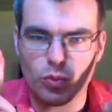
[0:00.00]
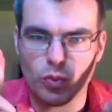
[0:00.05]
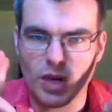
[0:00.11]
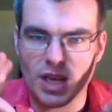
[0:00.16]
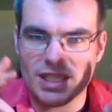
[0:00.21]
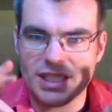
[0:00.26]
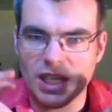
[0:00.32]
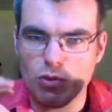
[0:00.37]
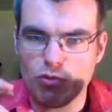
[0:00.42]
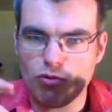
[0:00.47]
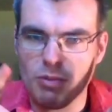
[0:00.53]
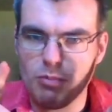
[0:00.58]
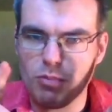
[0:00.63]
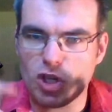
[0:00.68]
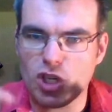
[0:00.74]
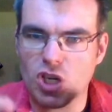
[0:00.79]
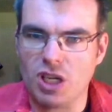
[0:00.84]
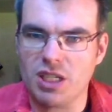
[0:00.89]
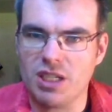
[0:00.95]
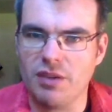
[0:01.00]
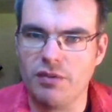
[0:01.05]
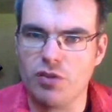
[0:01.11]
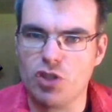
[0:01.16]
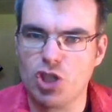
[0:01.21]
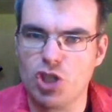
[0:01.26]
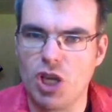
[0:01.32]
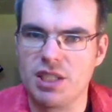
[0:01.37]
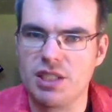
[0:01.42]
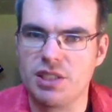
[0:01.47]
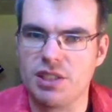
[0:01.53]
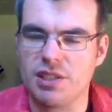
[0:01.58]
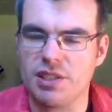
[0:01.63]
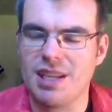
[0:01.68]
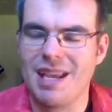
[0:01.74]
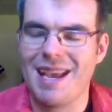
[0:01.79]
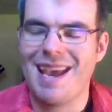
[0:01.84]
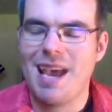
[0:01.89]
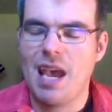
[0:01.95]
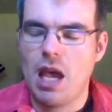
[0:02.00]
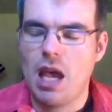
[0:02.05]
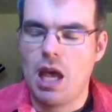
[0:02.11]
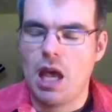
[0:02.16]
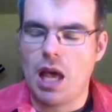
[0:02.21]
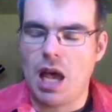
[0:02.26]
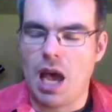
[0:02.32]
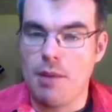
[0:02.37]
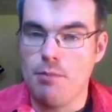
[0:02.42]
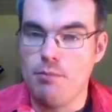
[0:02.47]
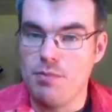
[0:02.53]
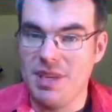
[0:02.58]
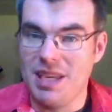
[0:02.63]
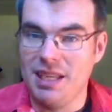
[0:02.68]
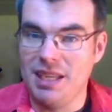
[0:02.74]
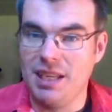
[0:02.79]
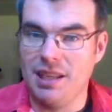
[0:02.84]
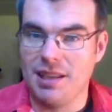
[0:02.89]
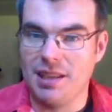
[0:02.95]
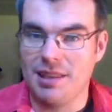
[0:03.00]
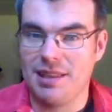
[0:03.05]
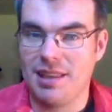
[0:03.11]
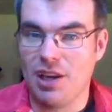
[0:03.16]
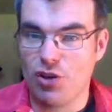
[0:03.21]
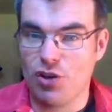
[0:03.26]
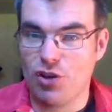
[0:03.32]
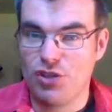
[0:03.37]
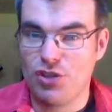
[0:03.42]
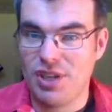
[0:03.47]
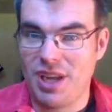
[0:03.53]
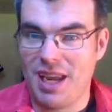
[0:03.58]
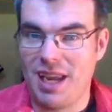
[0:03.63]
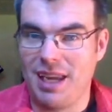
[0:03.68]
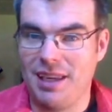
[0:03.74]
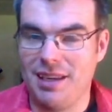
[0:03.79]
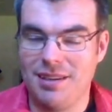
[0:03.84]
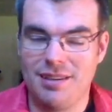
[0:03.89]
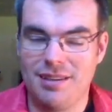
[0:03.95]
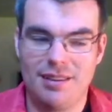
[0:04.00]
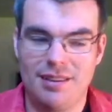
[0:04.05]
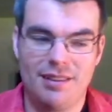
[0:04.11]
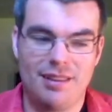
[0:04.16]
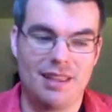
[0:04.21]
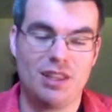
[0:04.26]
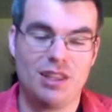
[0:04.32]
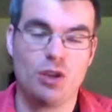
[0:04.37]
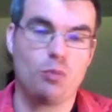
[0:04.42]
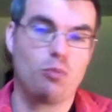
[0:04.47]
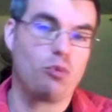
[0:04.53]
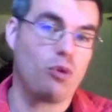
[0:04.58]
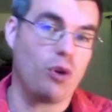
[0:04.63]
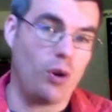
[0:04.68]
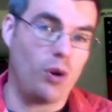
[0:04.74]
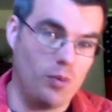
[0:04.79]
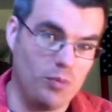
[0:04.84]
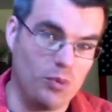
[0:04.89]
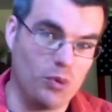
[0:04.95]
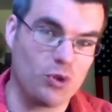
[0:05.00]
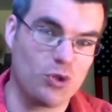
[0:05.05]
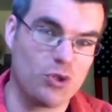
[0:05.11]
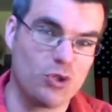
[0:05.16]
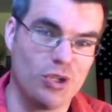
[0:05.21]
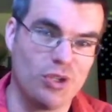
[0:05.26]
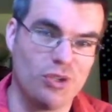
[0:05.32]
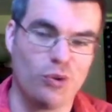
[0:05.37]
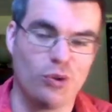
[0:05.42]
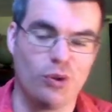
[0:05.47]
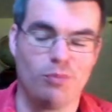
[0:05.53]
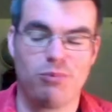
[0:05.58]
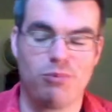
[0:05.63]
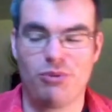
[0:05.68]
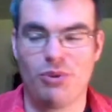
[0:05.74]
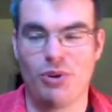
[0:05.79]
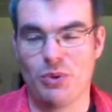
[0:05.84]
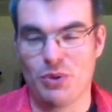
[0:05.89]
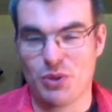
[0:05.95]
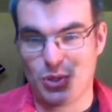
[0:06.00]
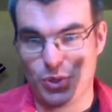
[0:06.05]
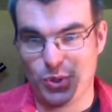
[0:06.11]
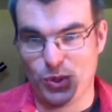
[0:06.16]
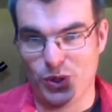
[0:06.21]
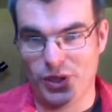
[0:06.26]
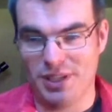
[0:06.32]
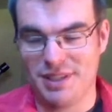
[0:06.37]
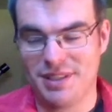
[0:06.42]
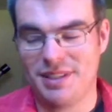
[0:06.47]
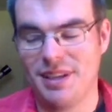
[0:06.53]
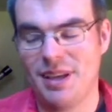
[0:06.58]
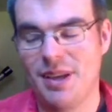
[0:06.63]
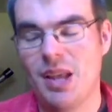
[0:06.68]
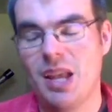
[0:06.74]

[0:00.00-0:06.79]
When I say reproductive justice, I'm meaning that they're saying that they're pro-abortion or pro-choice.